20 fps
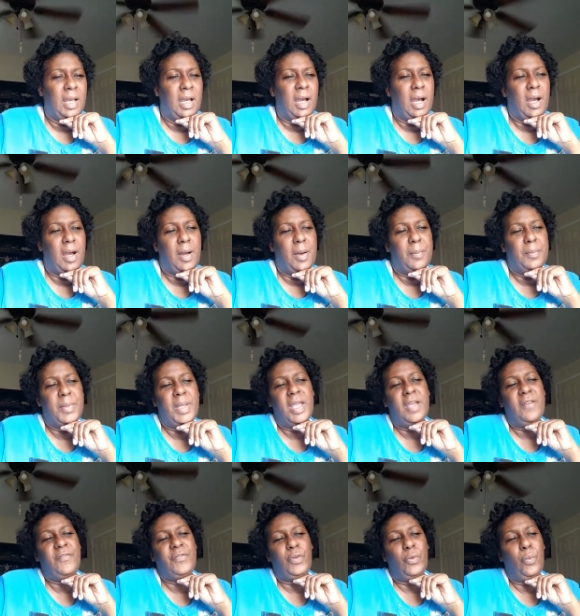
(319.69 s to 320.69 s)
Um,
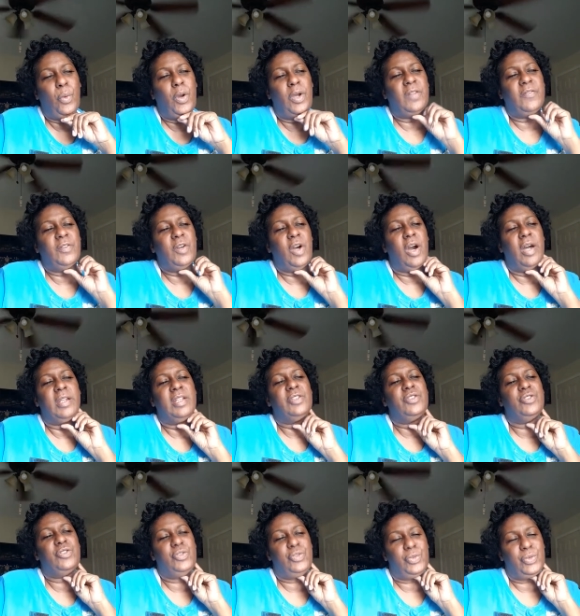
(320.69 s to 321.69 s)
if the word of God
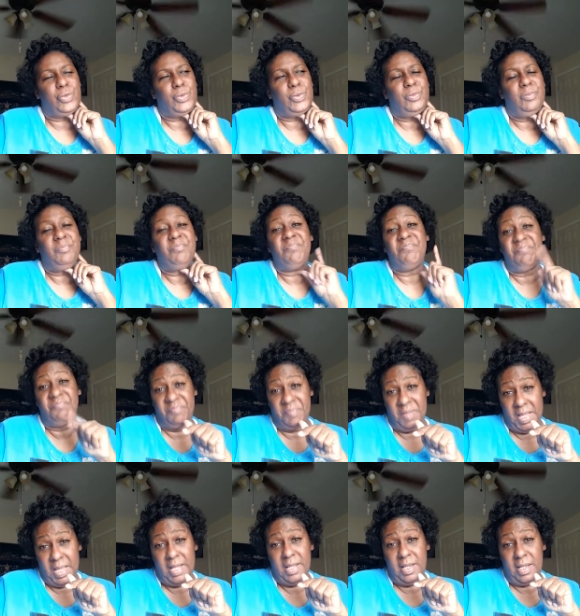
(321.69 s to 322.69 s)
is true,
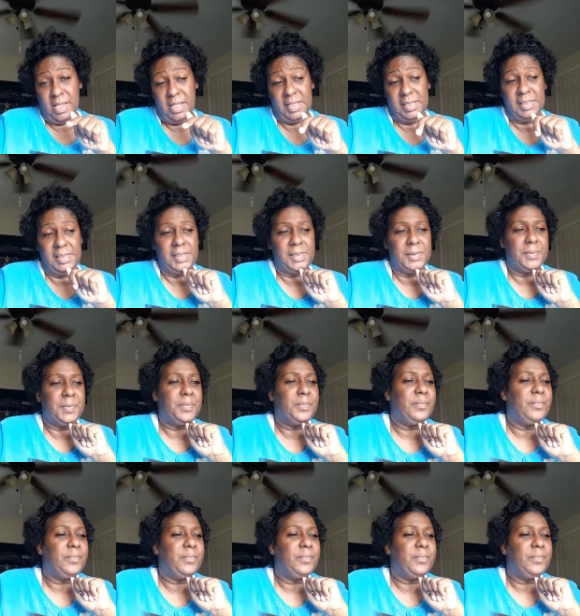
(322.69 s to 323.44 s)
and it is,